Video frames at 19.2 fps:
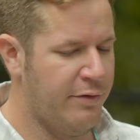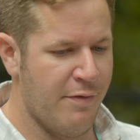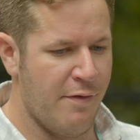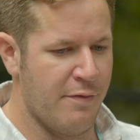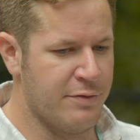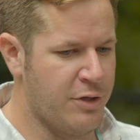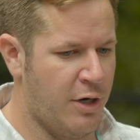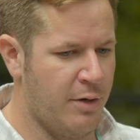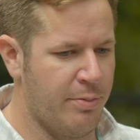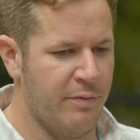you
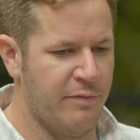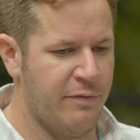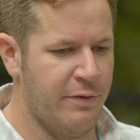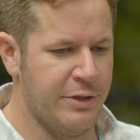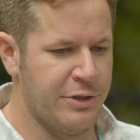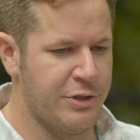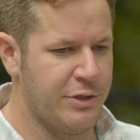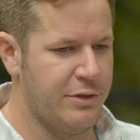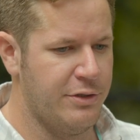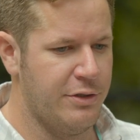ever tarpon
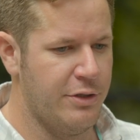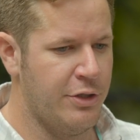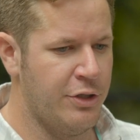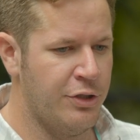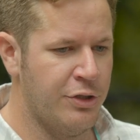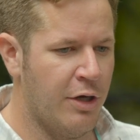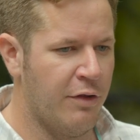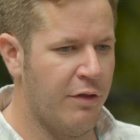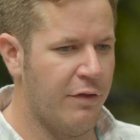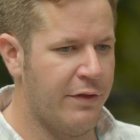fish,
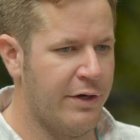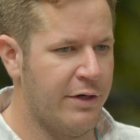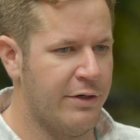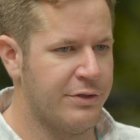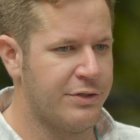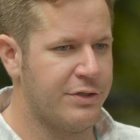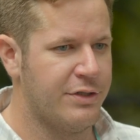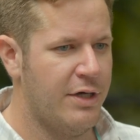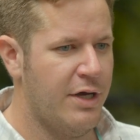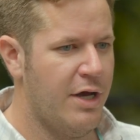you know that
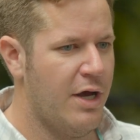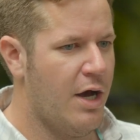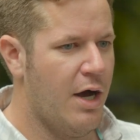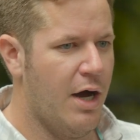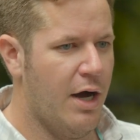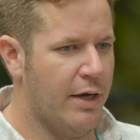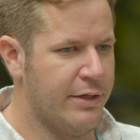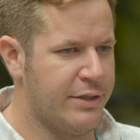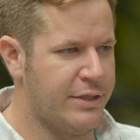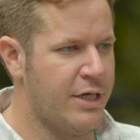there's
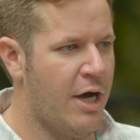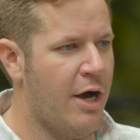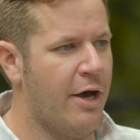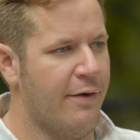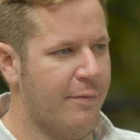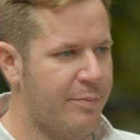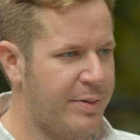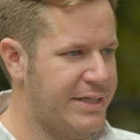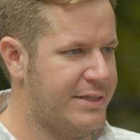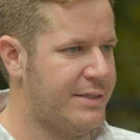a ton
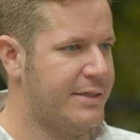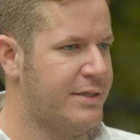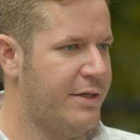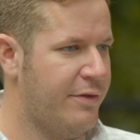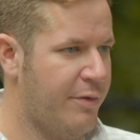of pieces